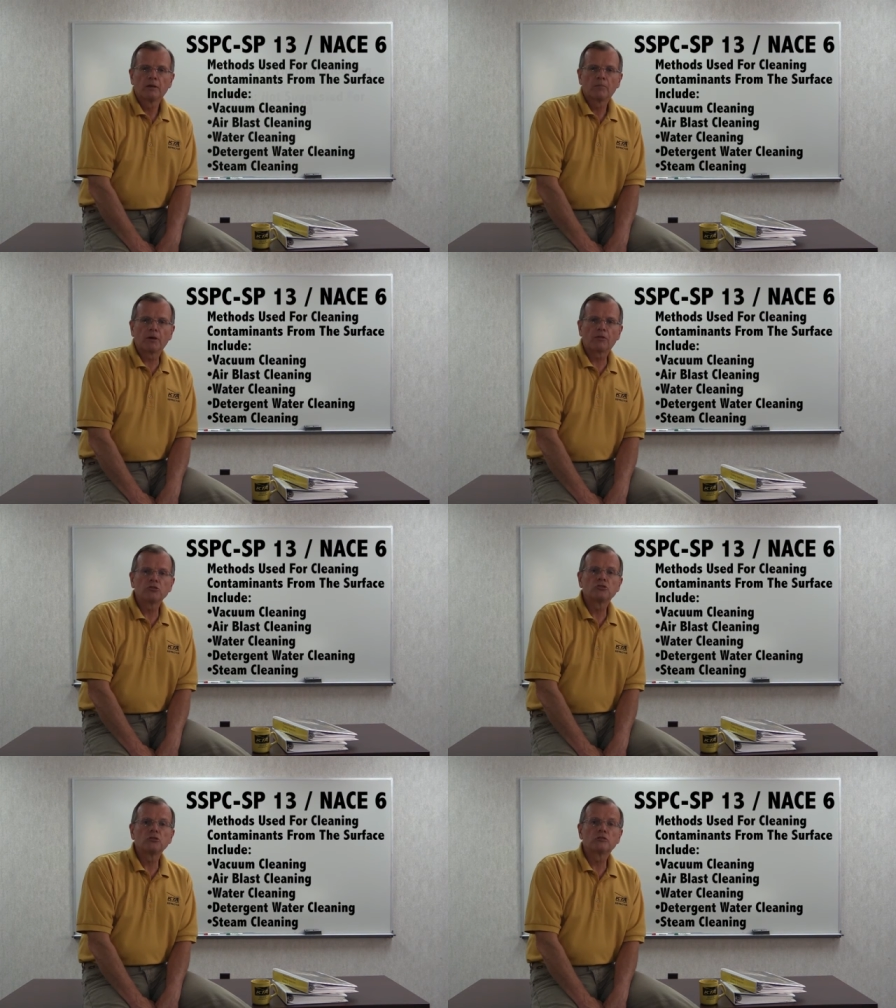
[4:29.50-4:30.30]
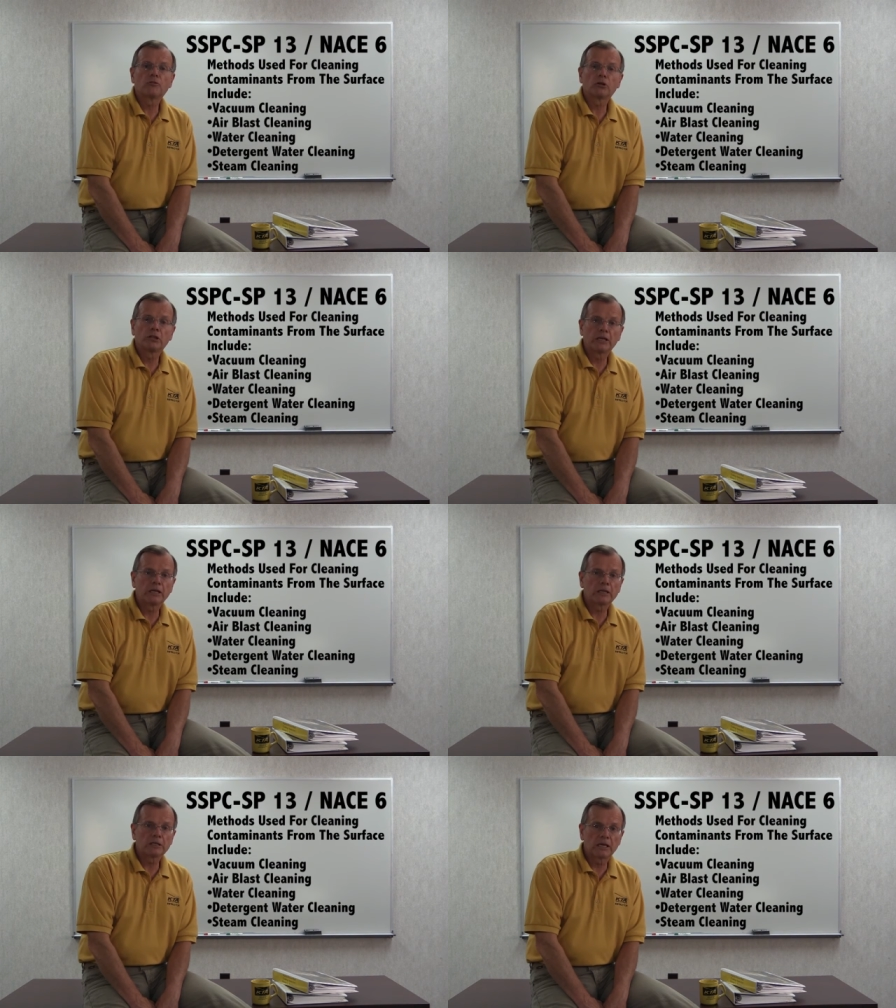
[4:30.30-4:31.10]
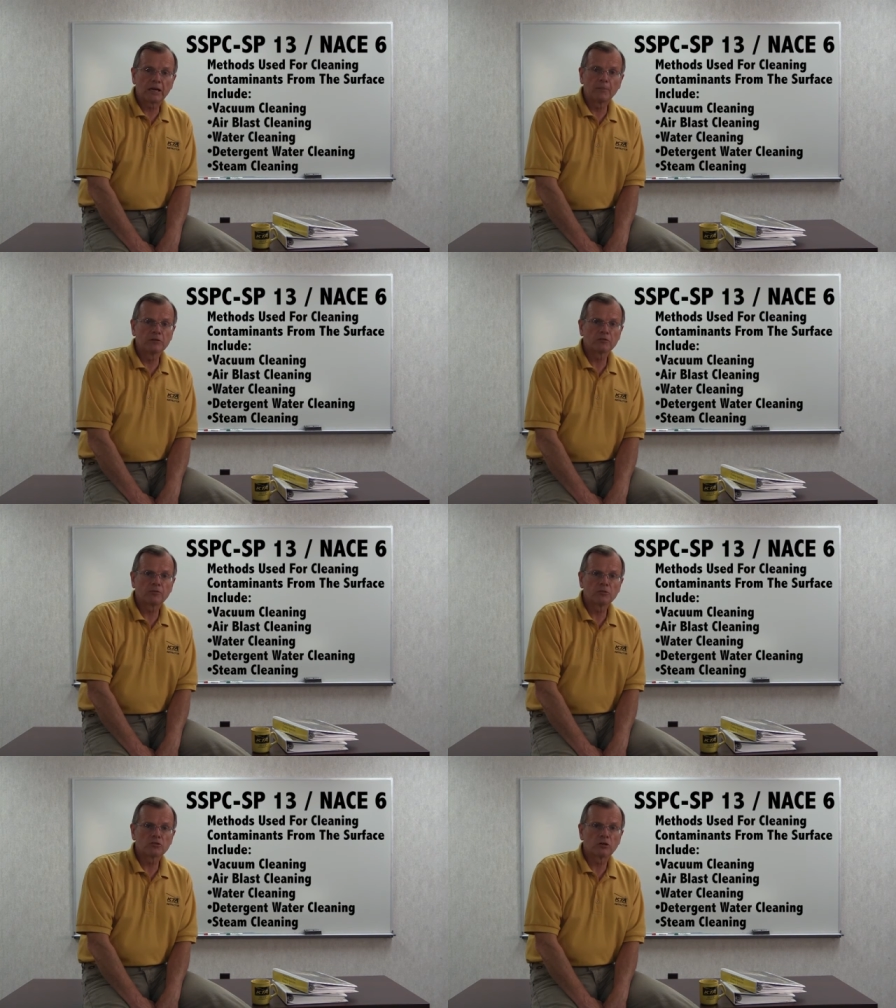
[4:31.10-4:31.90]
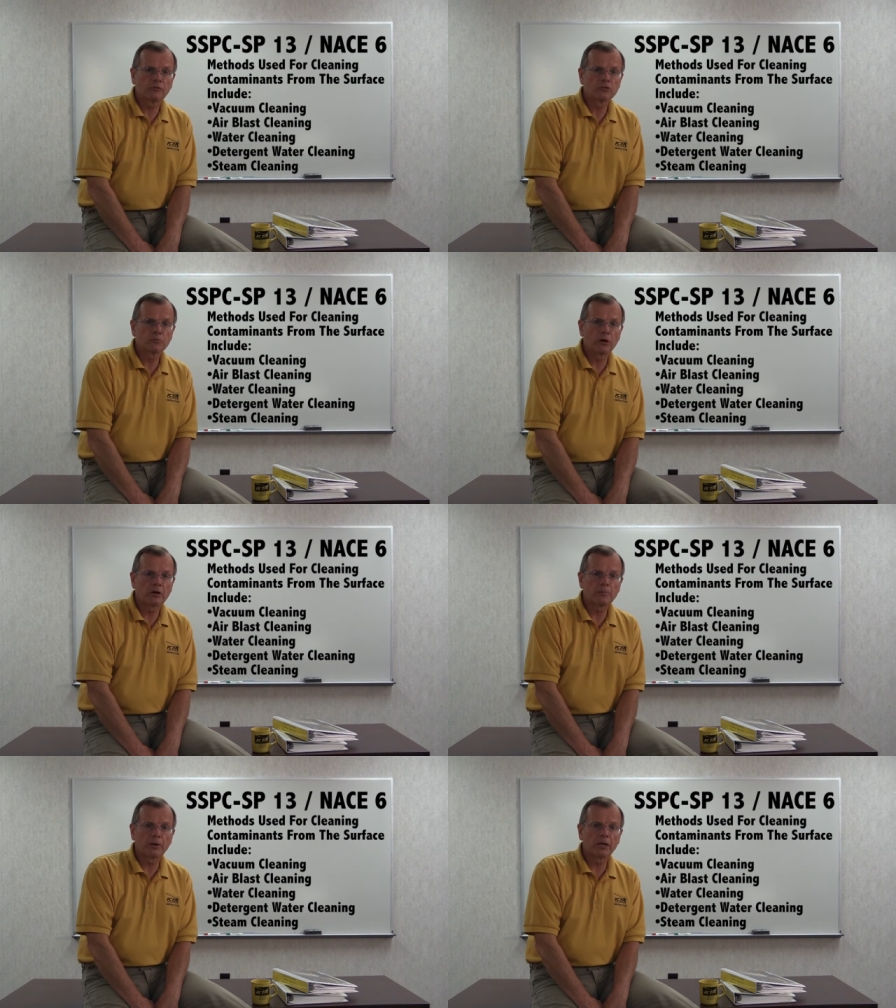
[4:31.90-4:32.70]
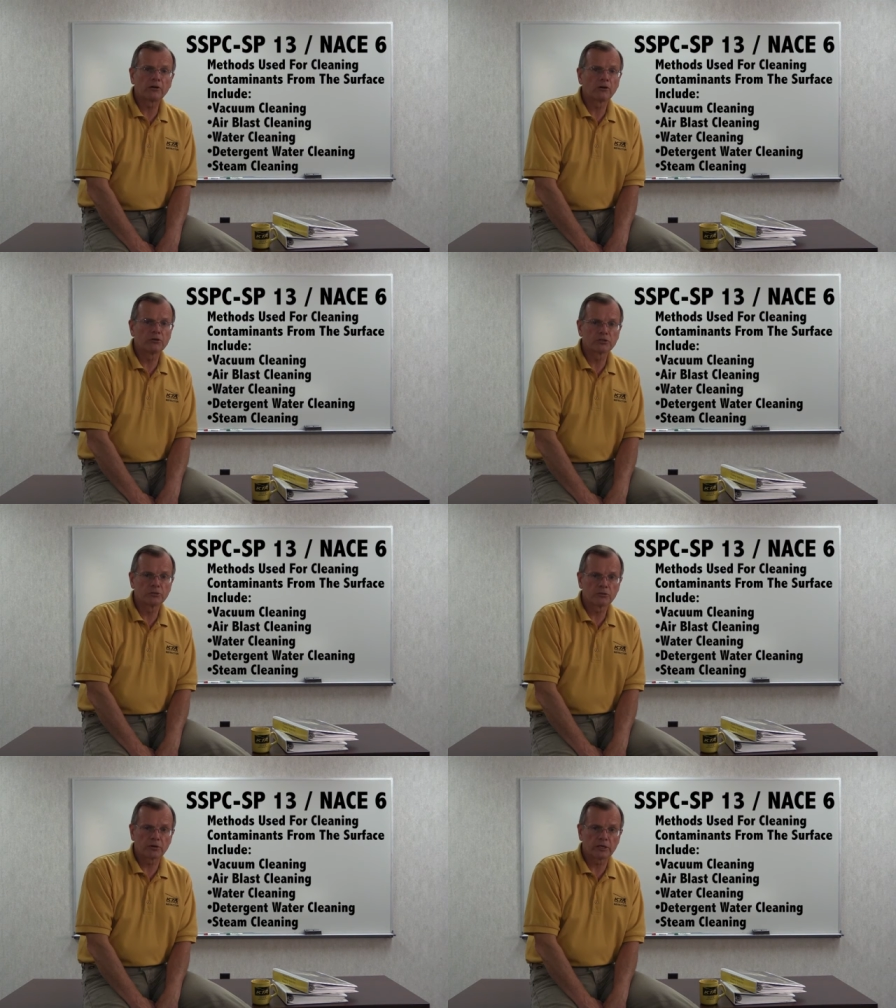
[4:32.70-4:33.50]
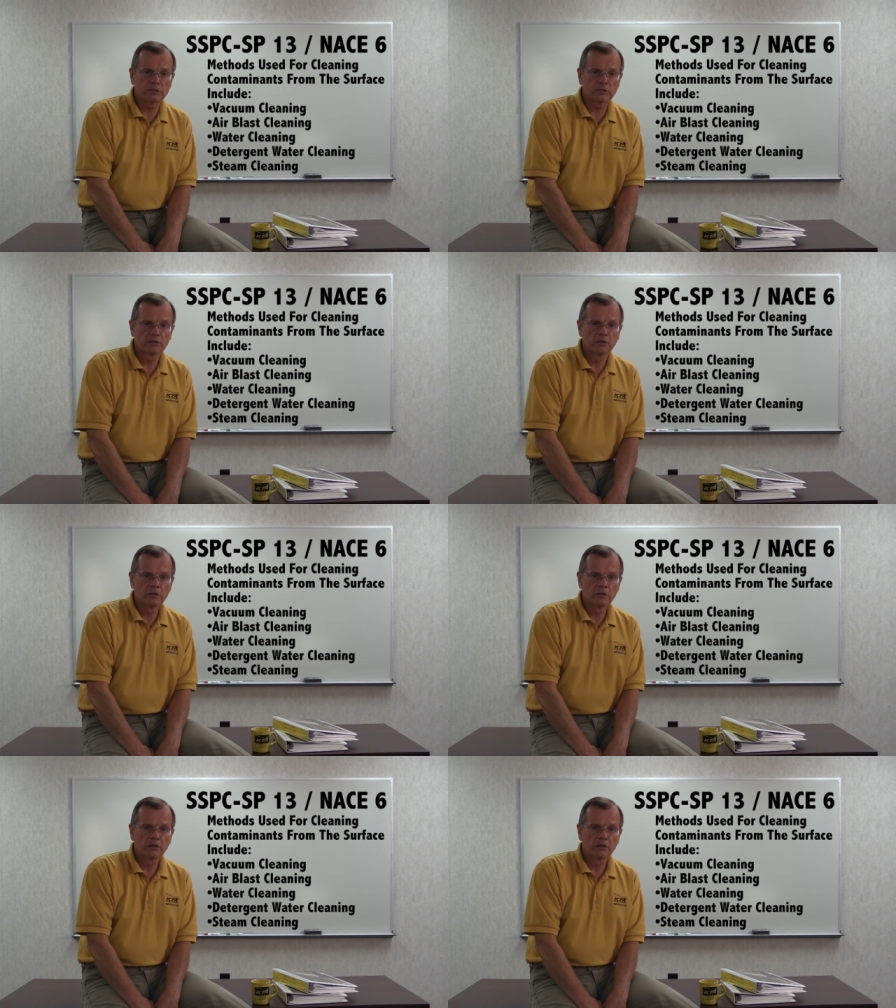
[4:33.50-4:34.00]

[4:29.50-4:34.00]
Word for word: Methods used for cleaning contaminants from the surface prior to painting are also addressed.